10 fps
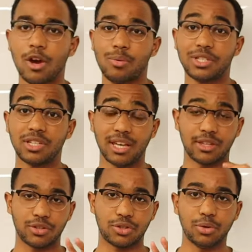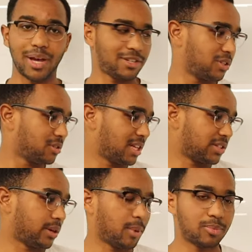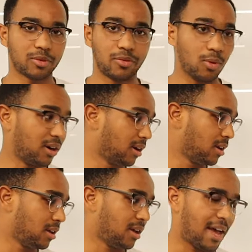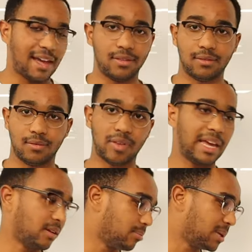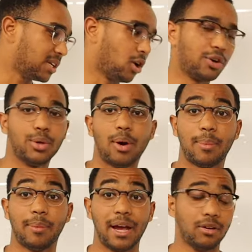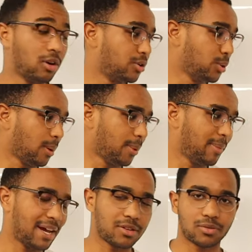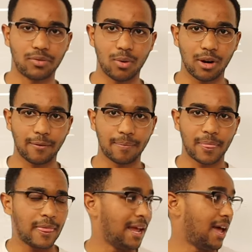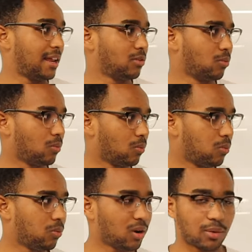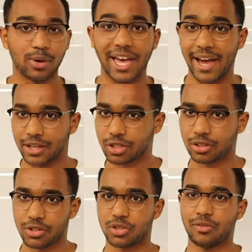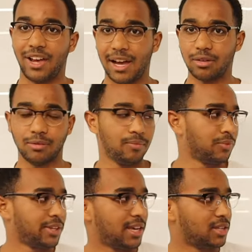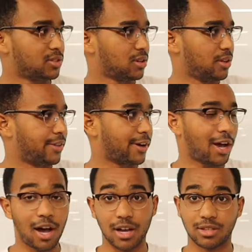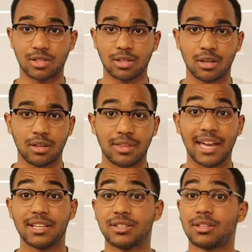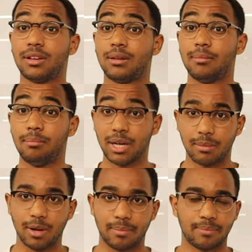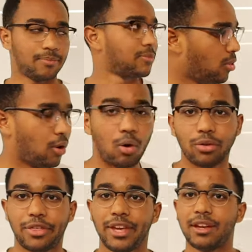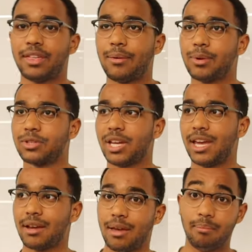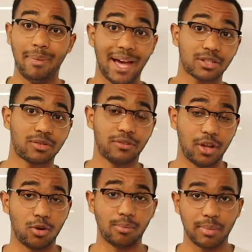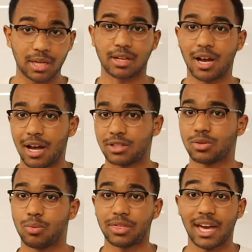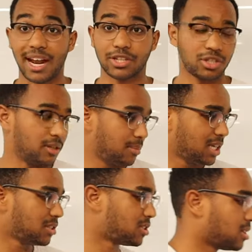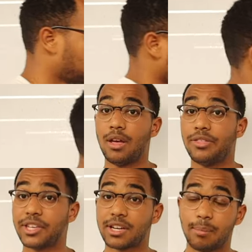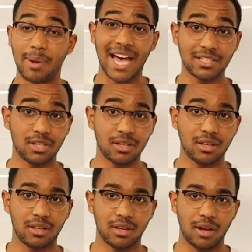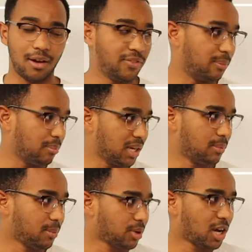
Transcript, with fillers: We see that there's two edges that sum up to four, and they beat our new upper bound. Our new upper bound is 4. And what we actually just found is the cut that is minimum. The whole thing that we were saying, max flow, min cut, what that actually means is the capacity of the minimum